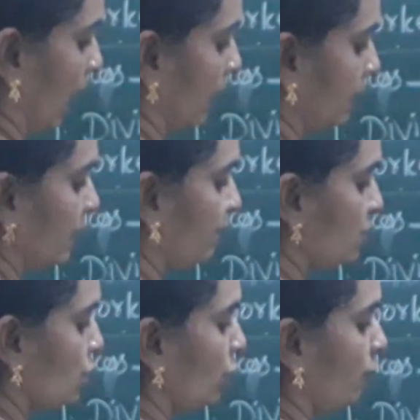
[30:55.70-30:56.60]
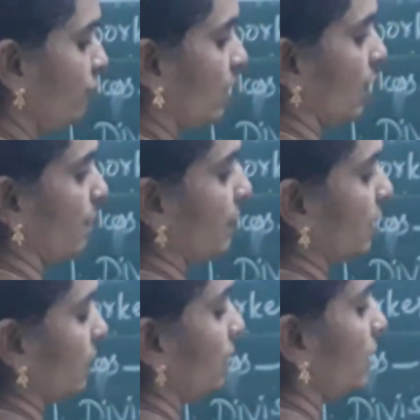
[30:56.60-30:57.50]
and division of
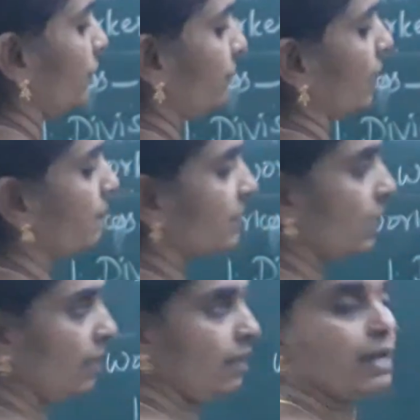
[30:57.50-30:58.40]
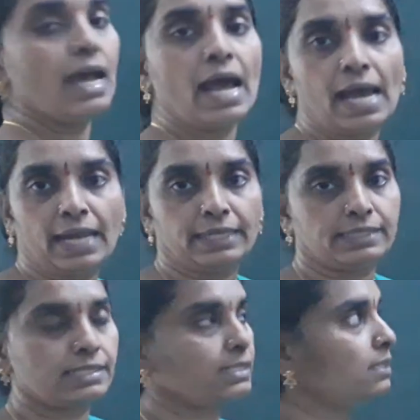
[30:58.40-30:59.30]
labor from the
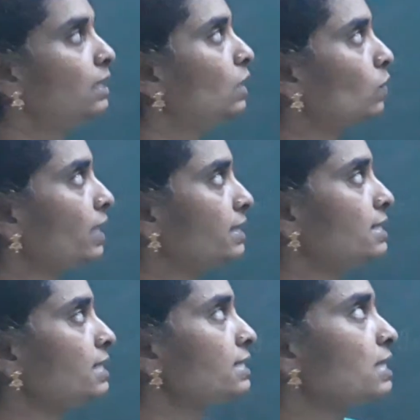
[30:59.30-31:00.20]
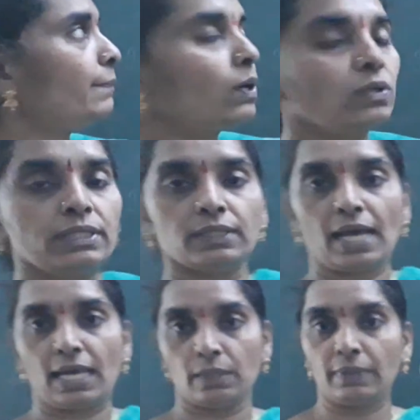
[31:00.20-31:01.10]
ants. Okay, this is about the
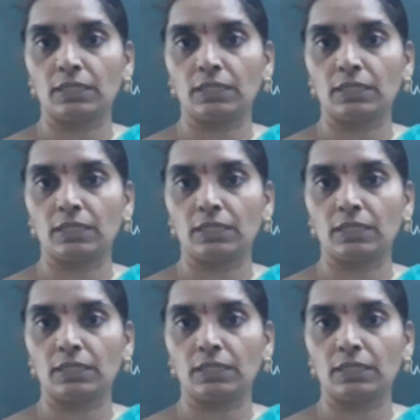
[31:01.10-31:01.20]
animal